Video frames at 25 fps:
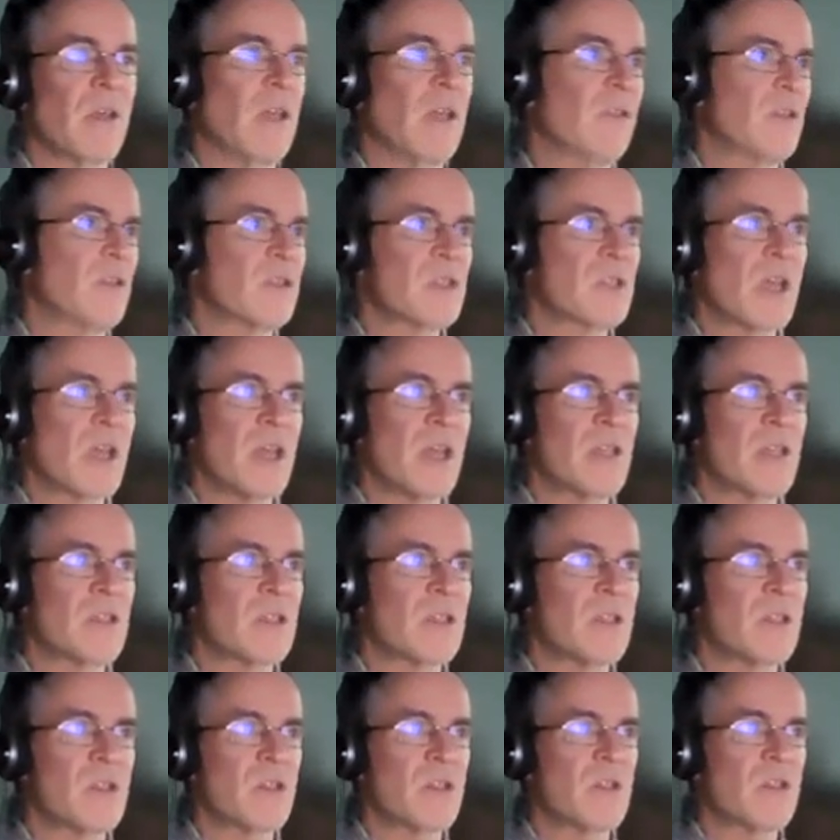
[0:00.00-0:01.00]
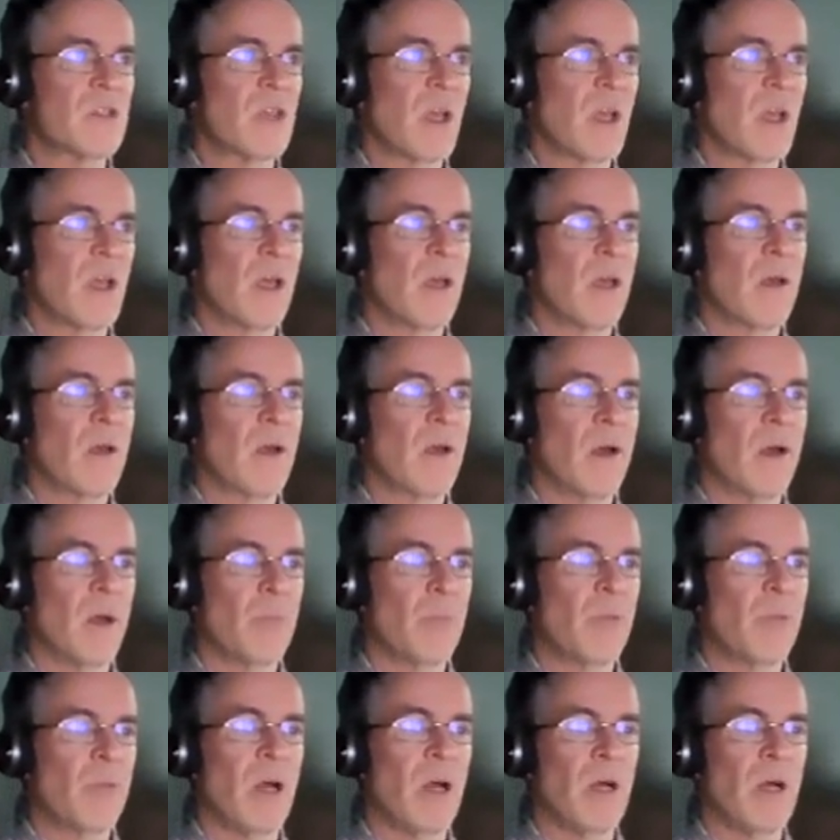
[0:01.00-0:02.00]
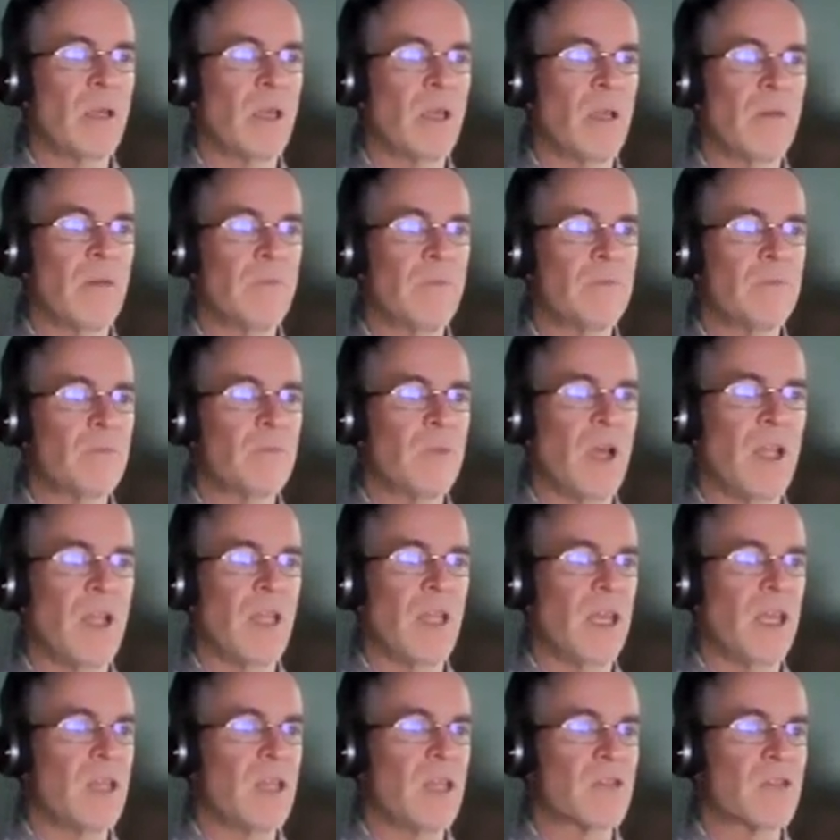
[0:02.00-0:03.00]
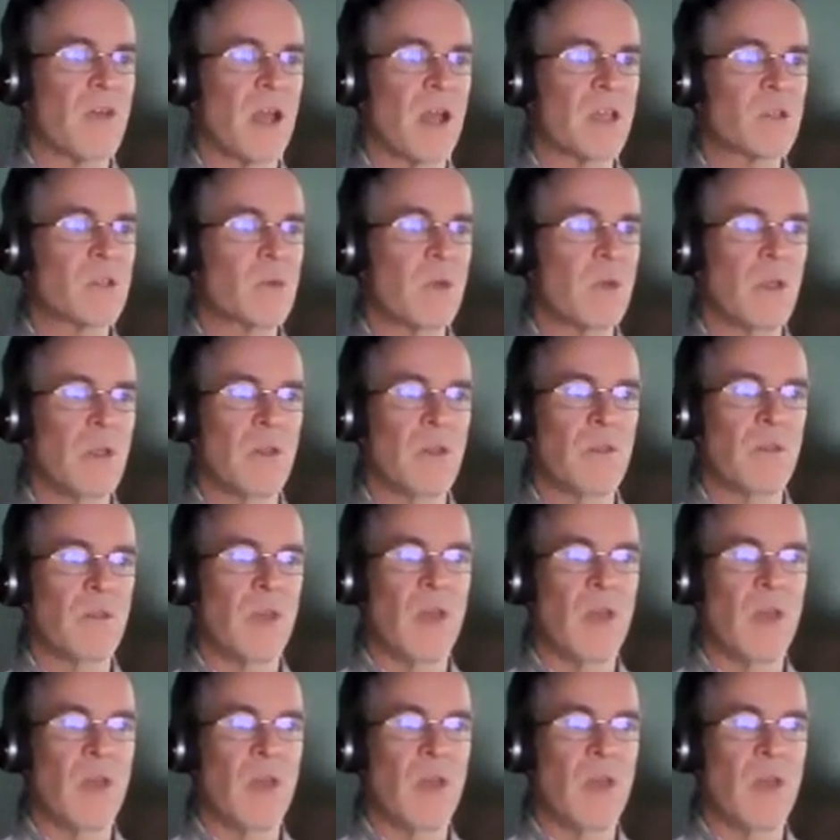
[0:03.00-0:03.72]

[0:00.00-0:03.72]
In this case, this is Parkin, and it interacts with